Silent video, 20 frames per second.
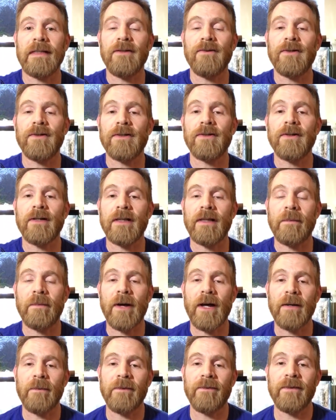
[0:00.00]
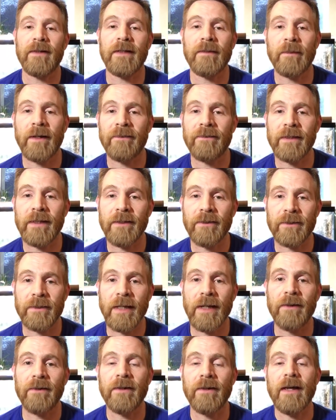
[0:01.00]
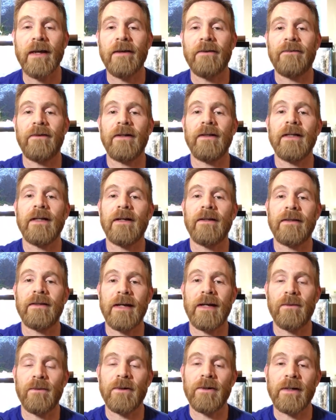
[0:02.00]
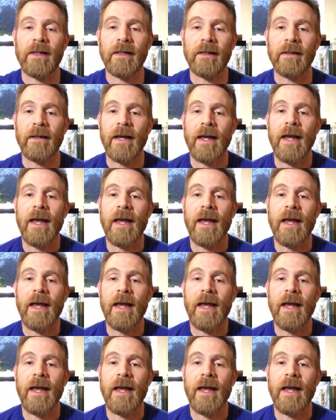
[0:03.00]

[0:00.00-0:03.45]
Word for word: You just look at the bottom of any of my videos now. Finally got that working.